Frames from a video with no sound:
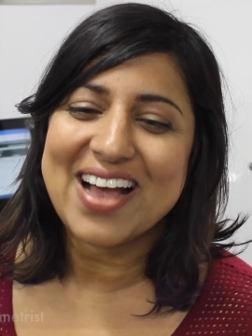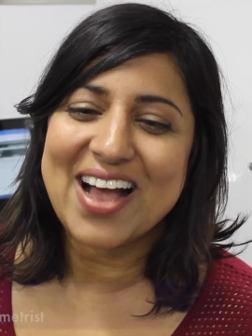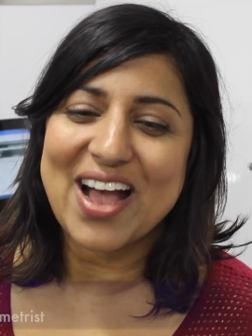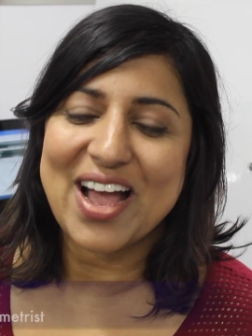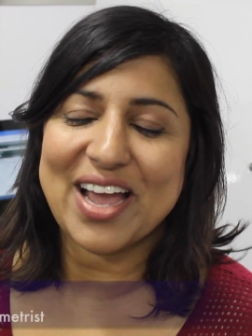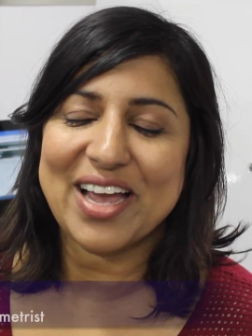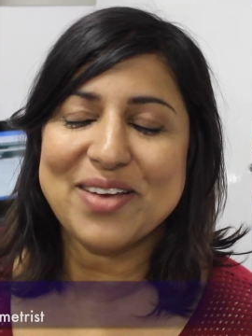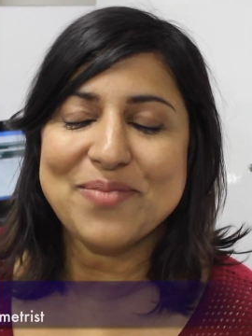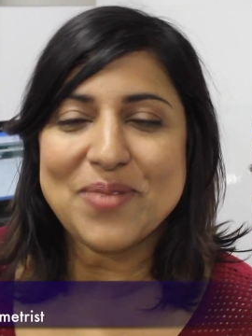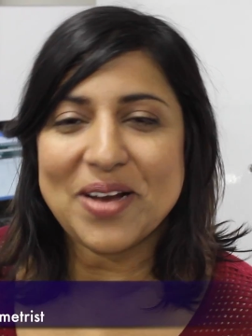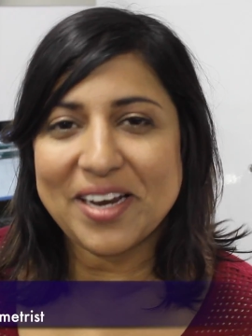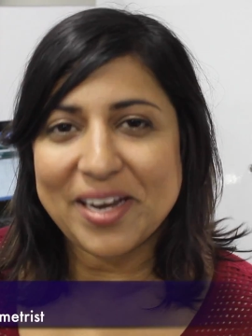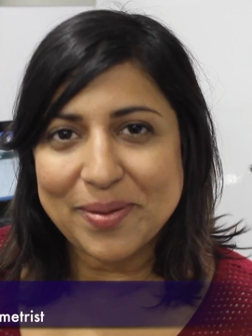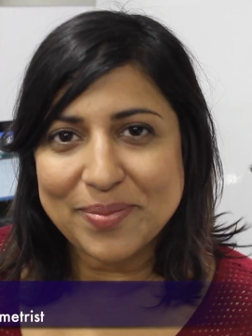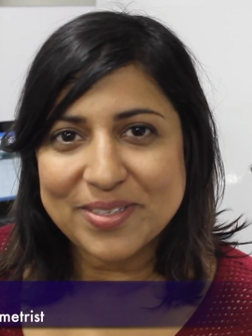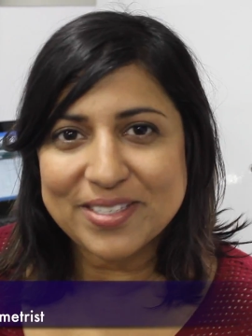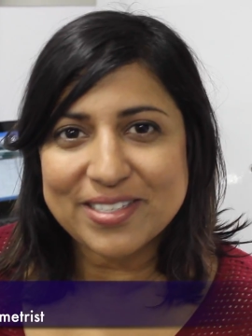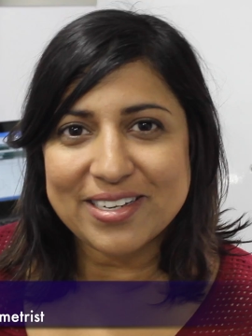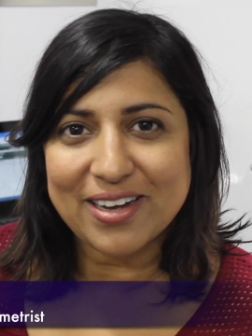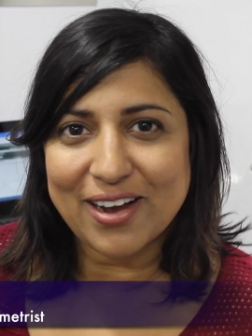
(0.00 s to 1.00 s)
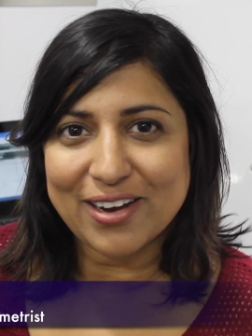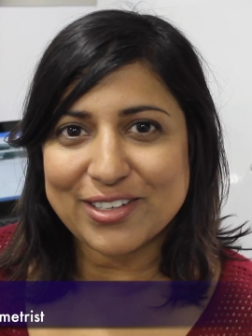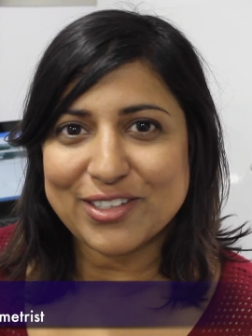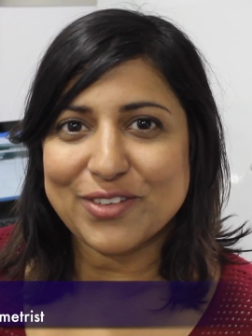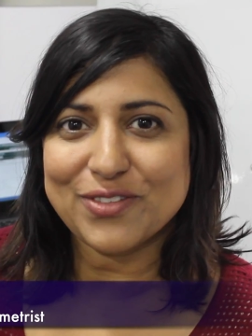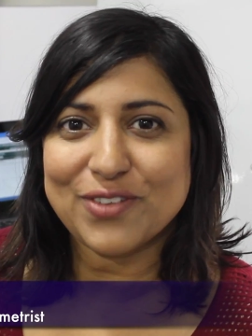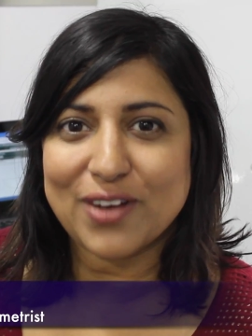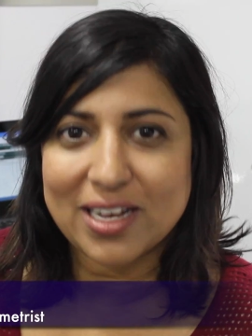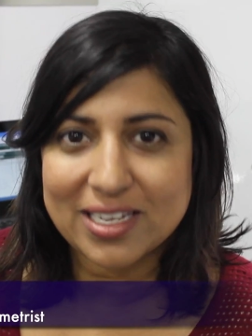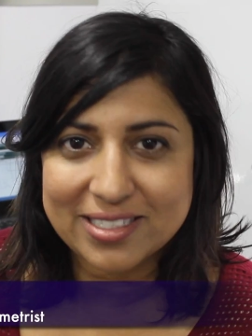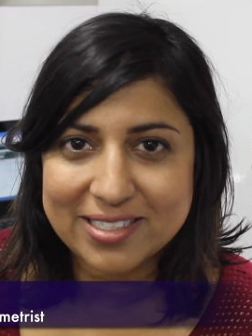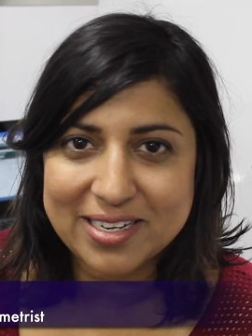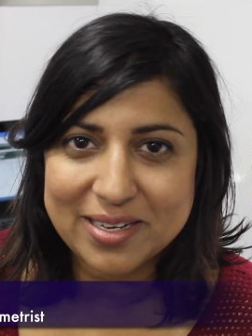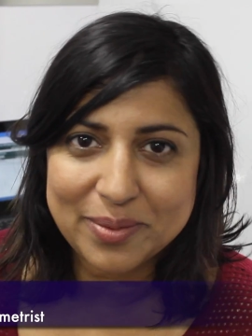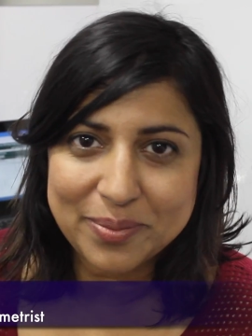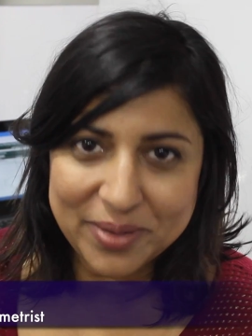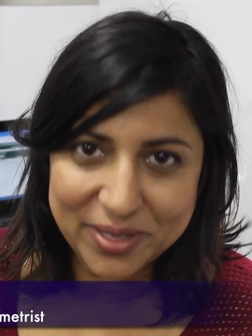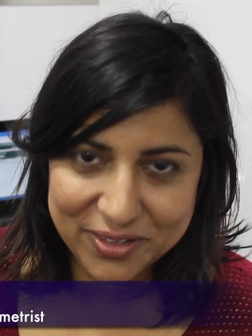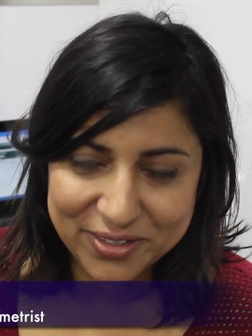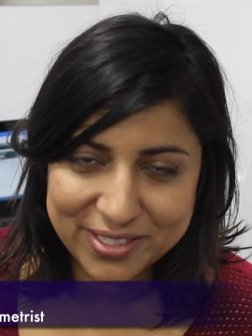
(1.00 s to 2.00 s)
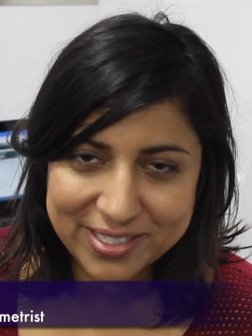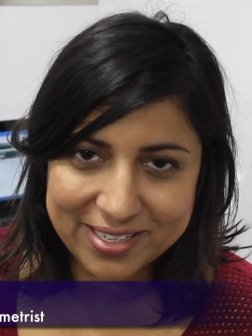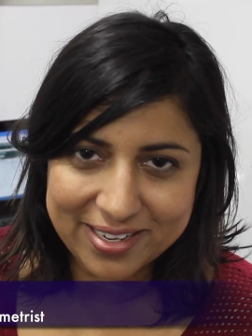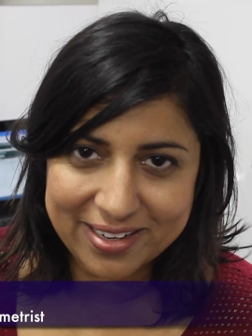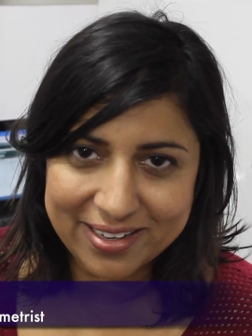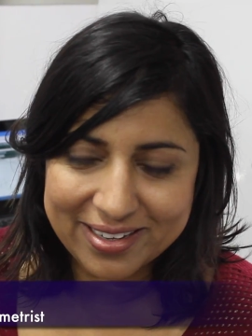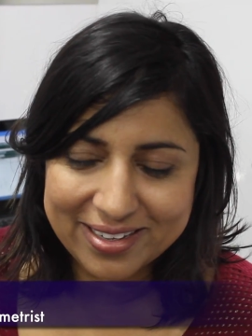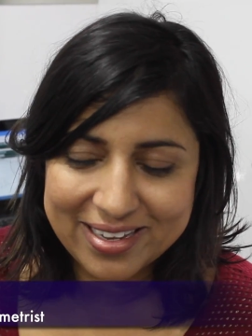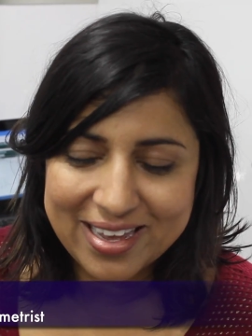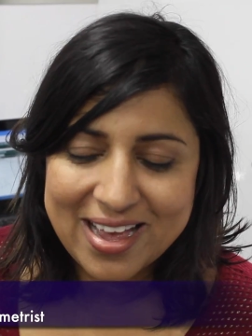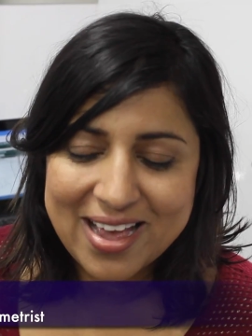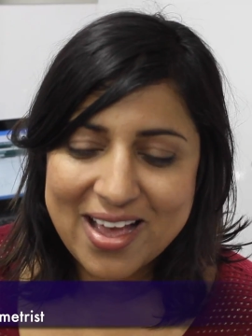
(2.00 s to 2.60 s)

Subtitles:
Hi, my name is Dr. Fazia Mirza.